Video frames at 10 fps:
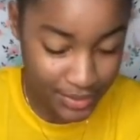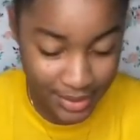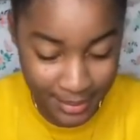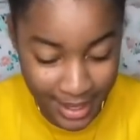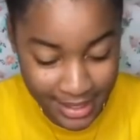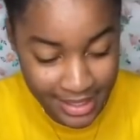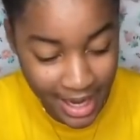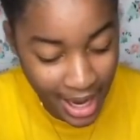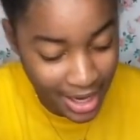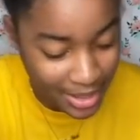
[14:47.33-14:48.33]
me and
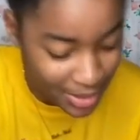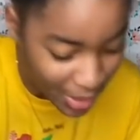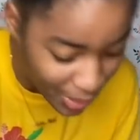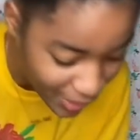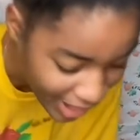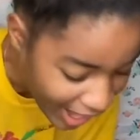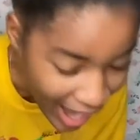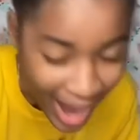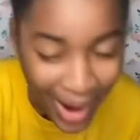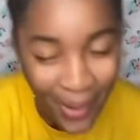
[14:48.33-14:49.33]
Sierra know uh,
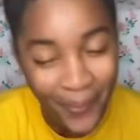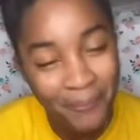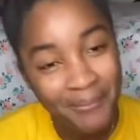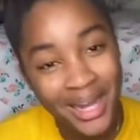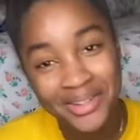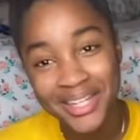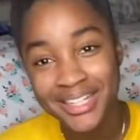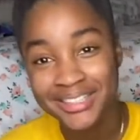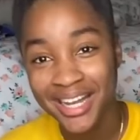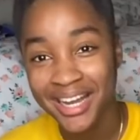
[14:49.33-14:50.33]
how we mad at
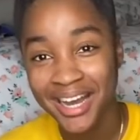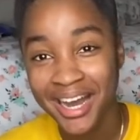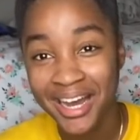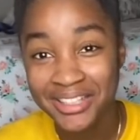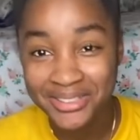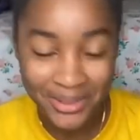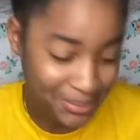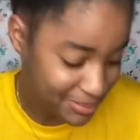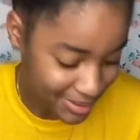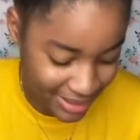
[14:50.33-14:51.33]
each other or
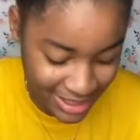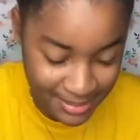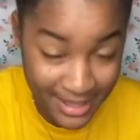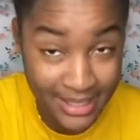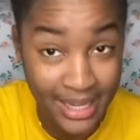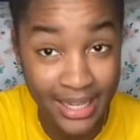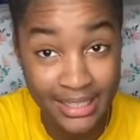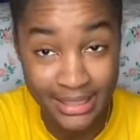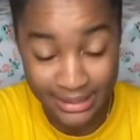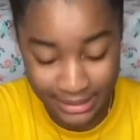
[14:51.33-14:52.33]
something, but that's basically it.